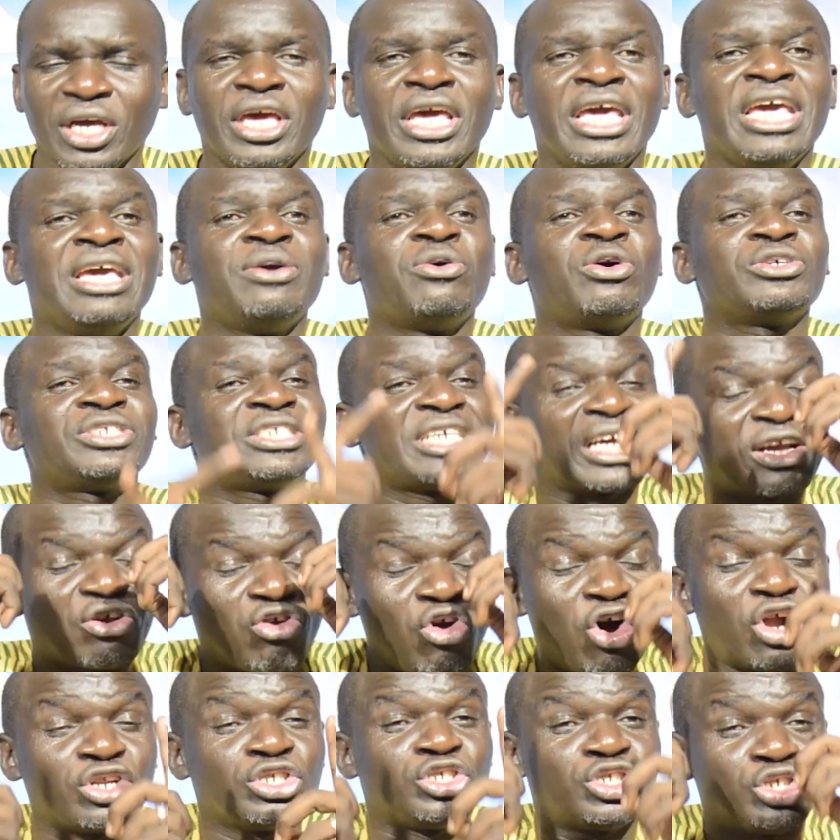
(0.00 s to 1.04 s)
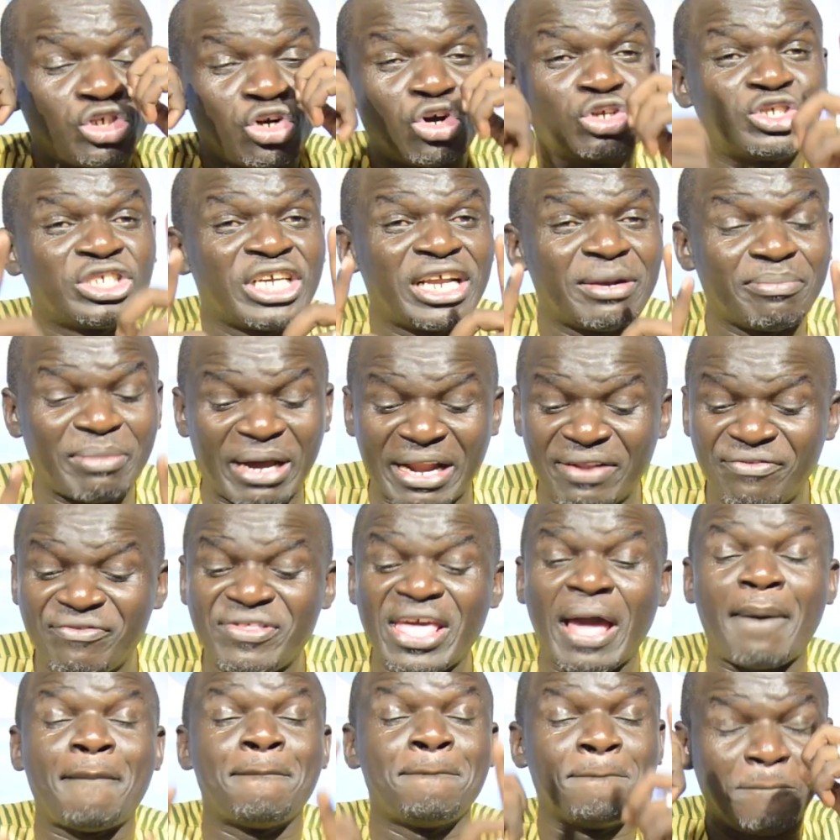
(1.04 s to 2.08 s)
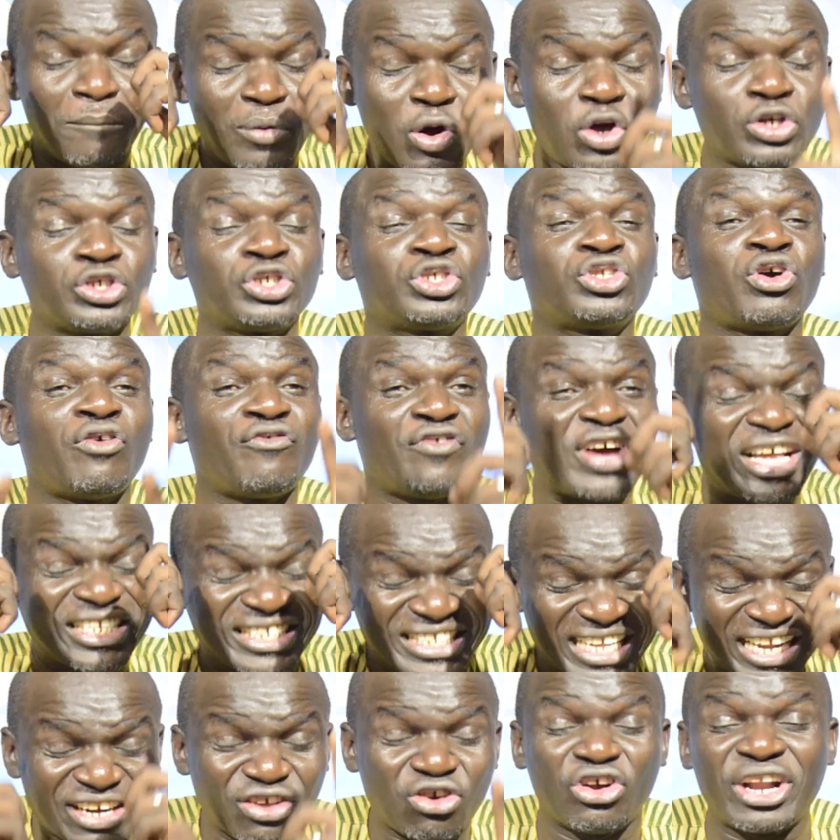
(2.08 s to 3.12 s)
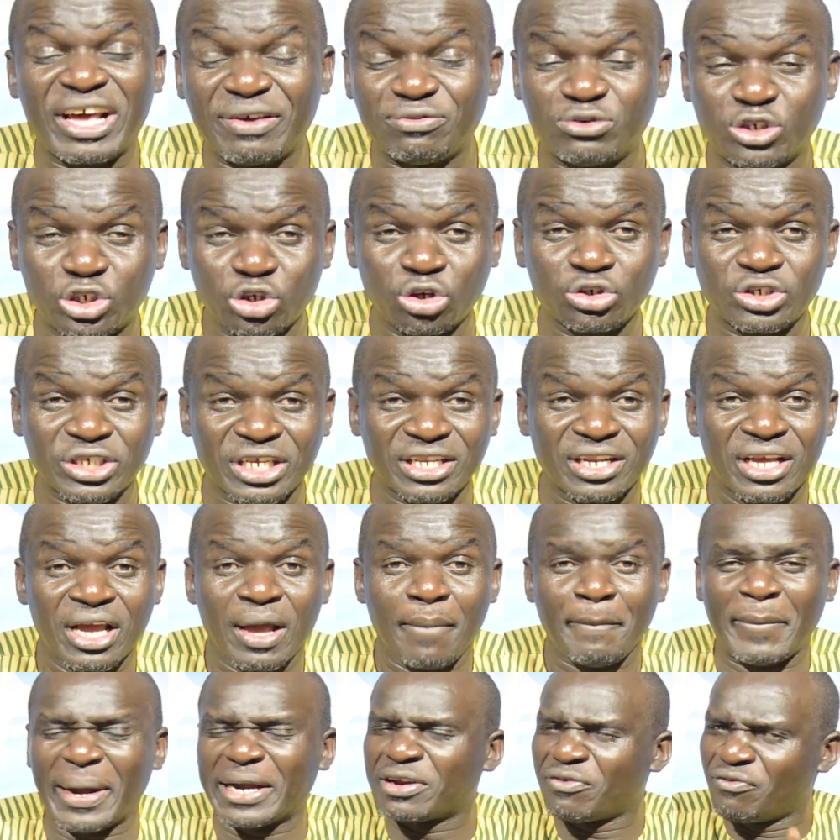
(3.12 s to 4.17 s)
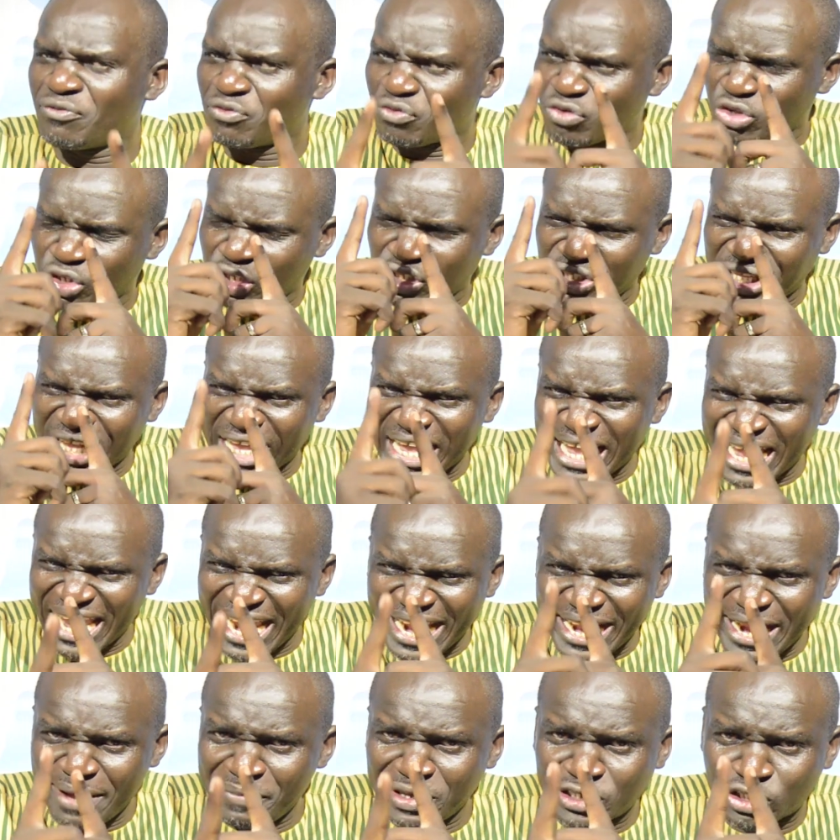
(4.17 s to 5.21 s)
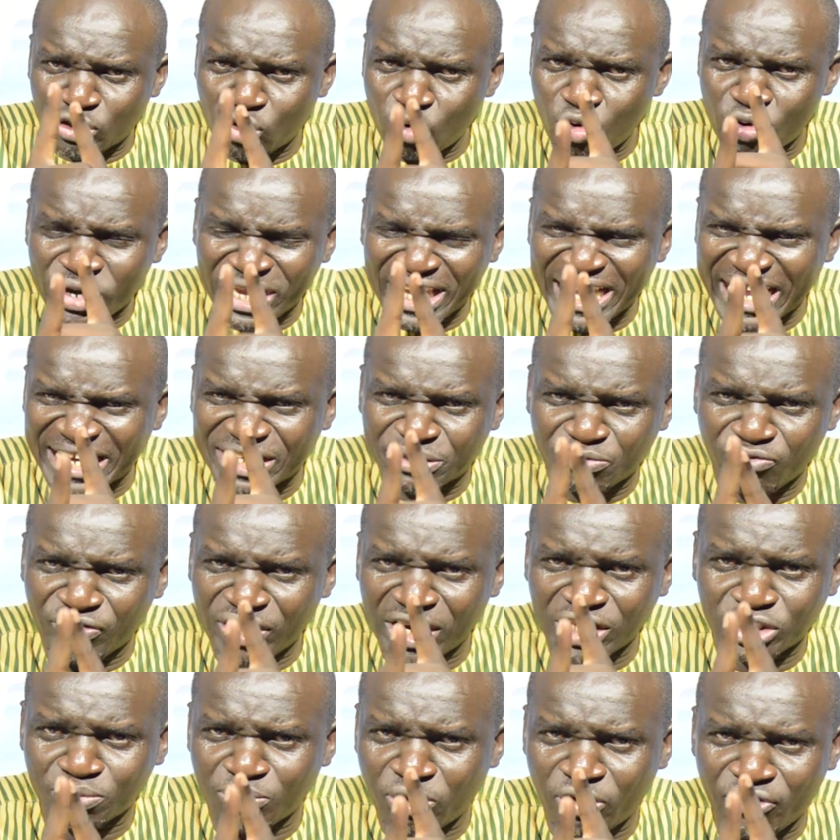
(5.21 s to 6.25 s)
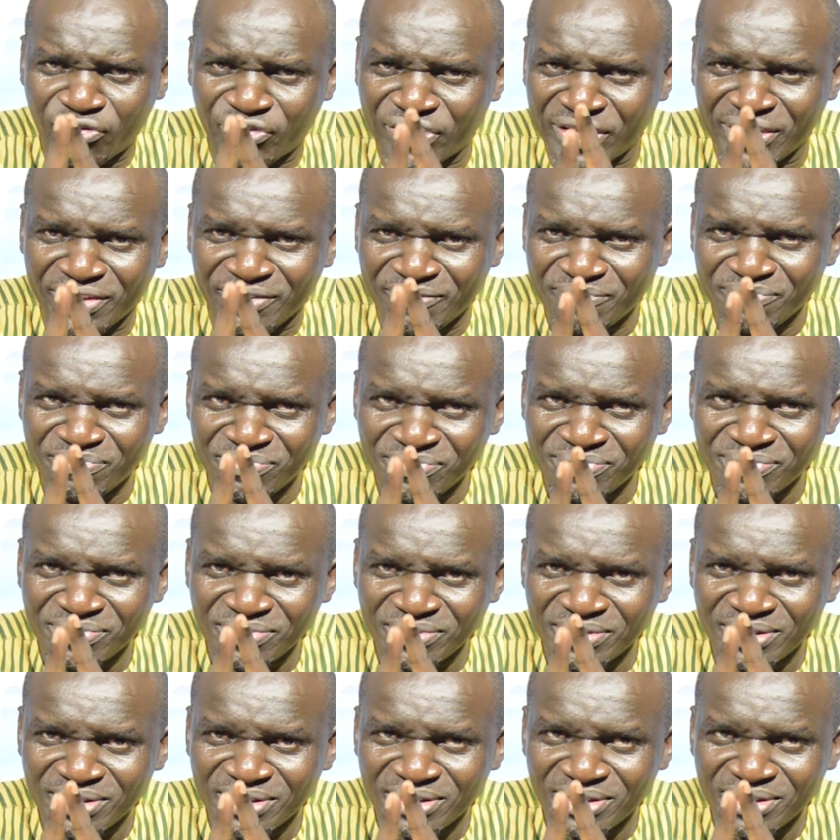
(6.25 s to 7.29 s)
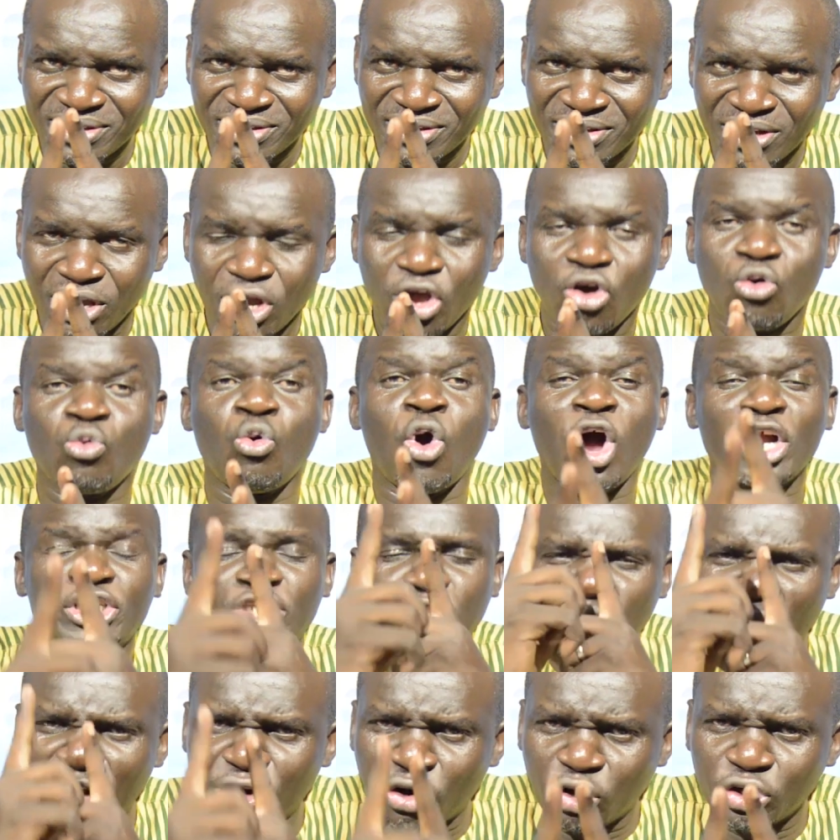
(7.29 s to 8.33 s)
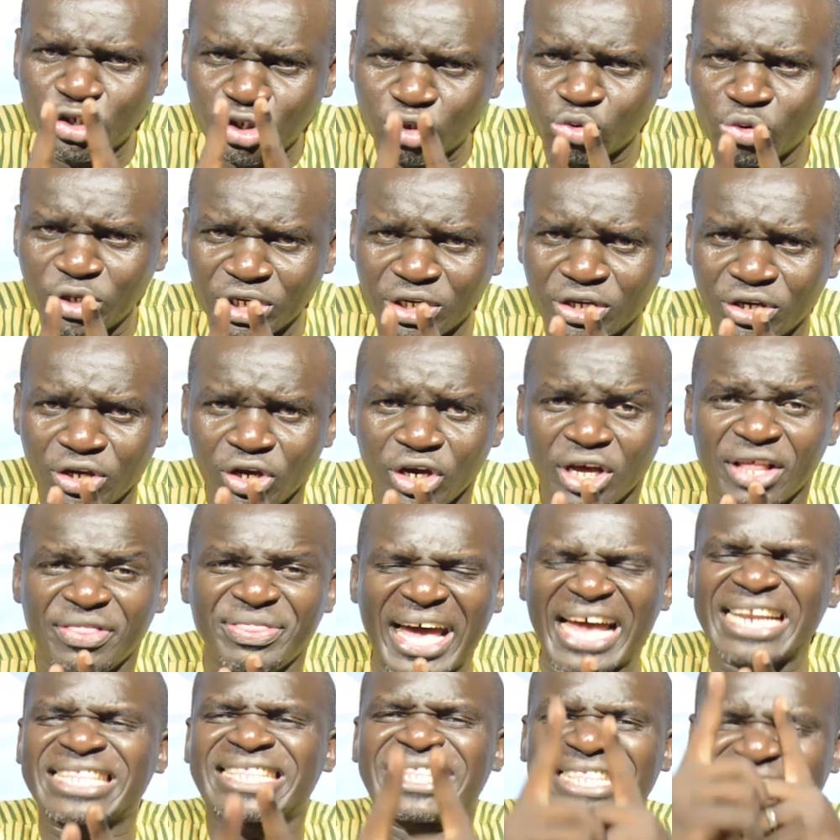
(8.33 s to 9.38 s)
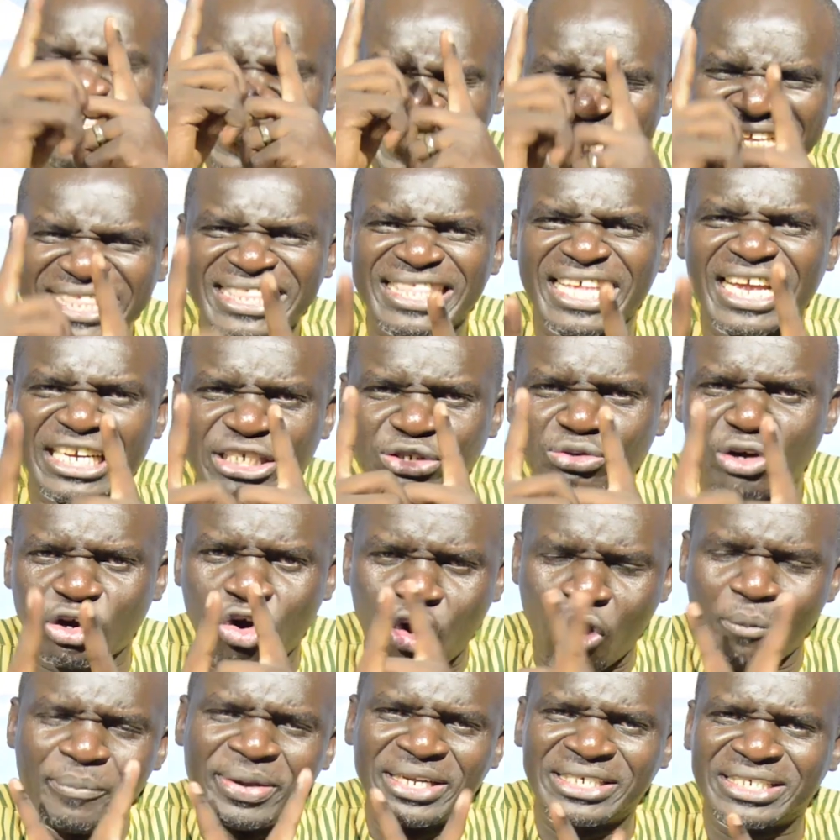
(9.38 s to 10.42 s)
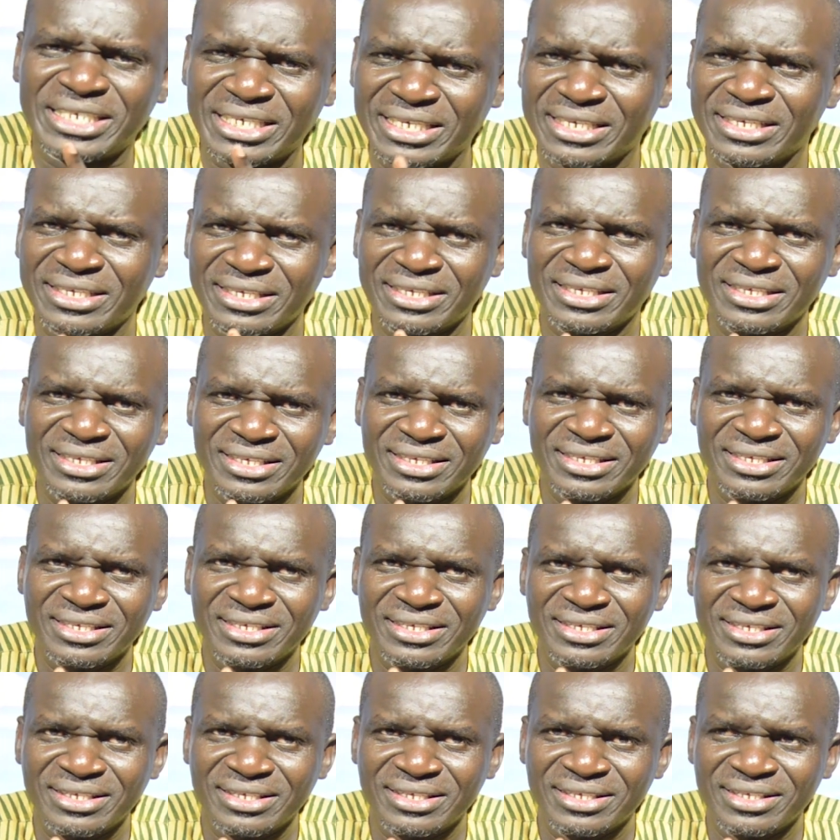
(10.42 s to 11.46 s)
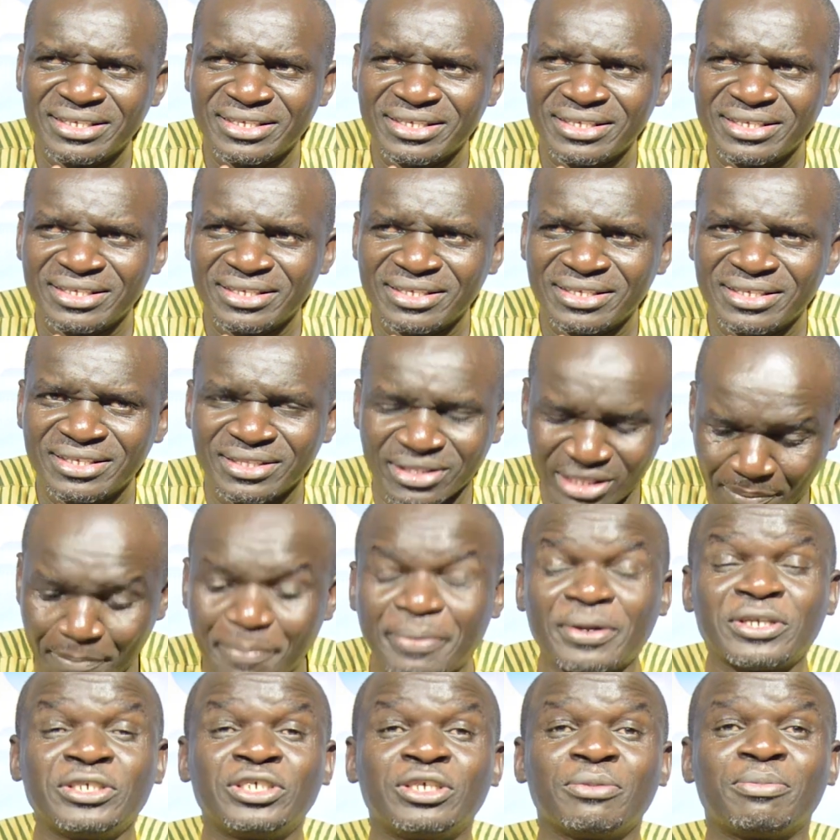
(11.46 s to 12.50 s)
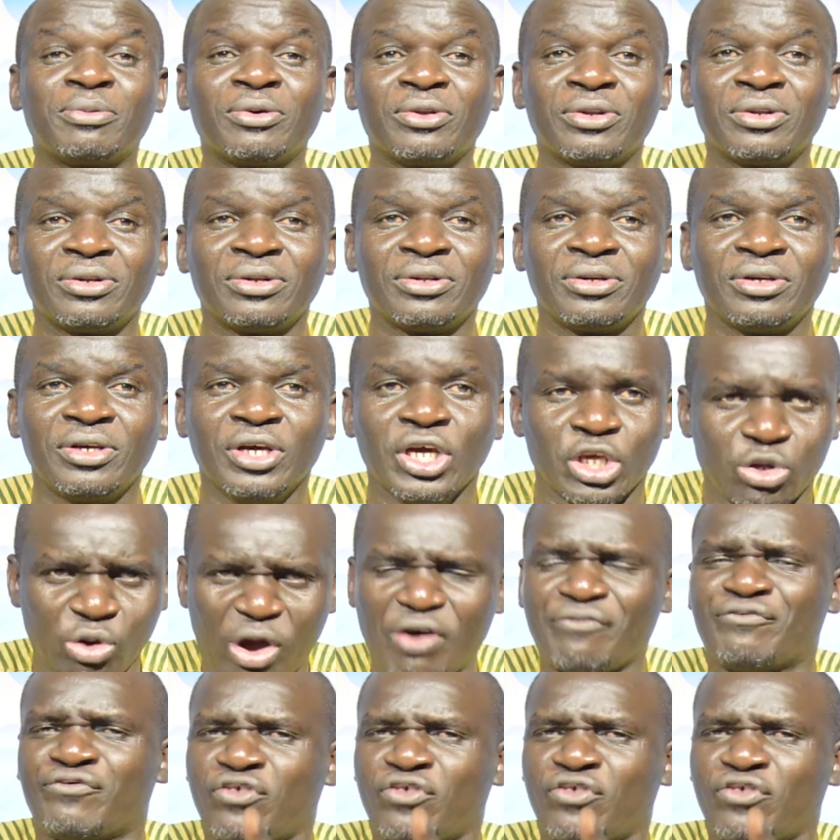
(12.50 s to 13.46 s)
He was a God chosen man. There are most of us that God have chosen, but the enemy is looking at a very small thing. What you are not doing, that thing that you are omitting, the principle. You have